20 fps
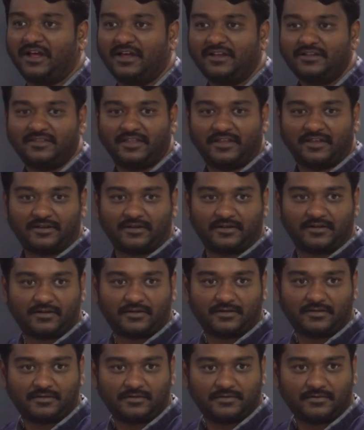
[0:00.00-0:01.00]
are there.
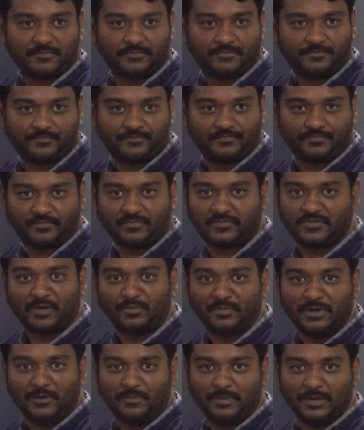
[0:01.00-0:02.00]

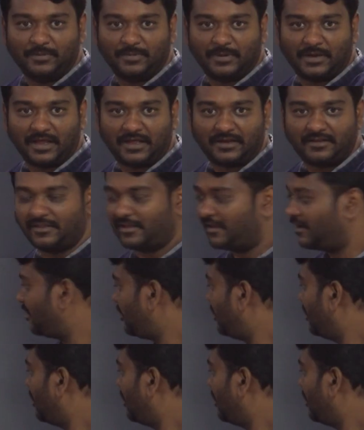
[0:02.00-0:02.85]
Tamil people are there.